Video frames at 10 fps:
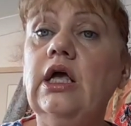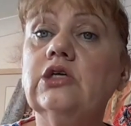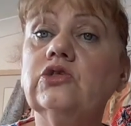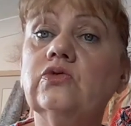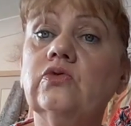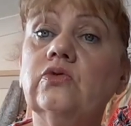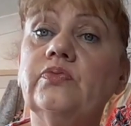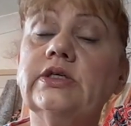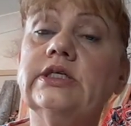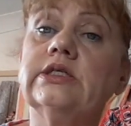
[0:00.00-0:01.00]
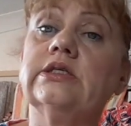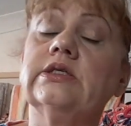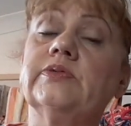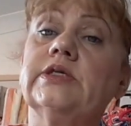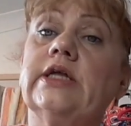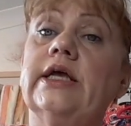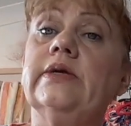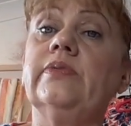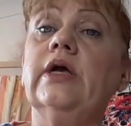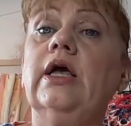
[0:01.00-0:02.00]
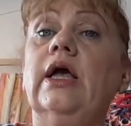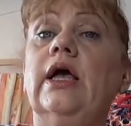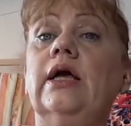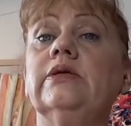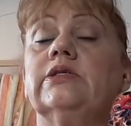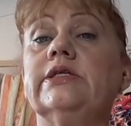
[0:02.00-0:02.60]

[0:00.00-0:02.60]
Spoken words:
So please subscribe and